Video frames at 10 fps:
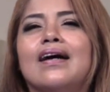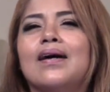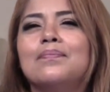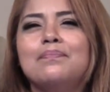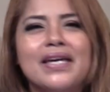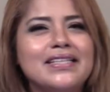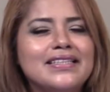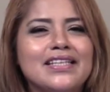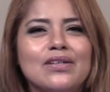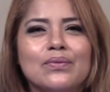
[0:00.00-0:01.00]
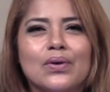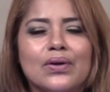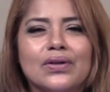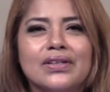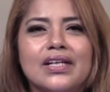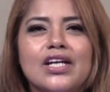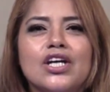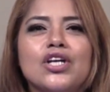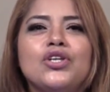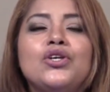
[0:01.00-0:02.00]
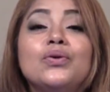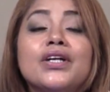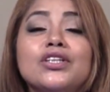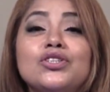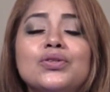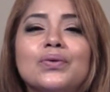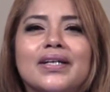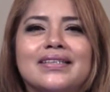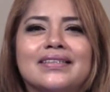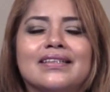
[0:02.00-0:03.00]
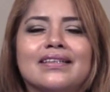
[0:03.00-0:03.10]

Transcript: amazing word. You can do it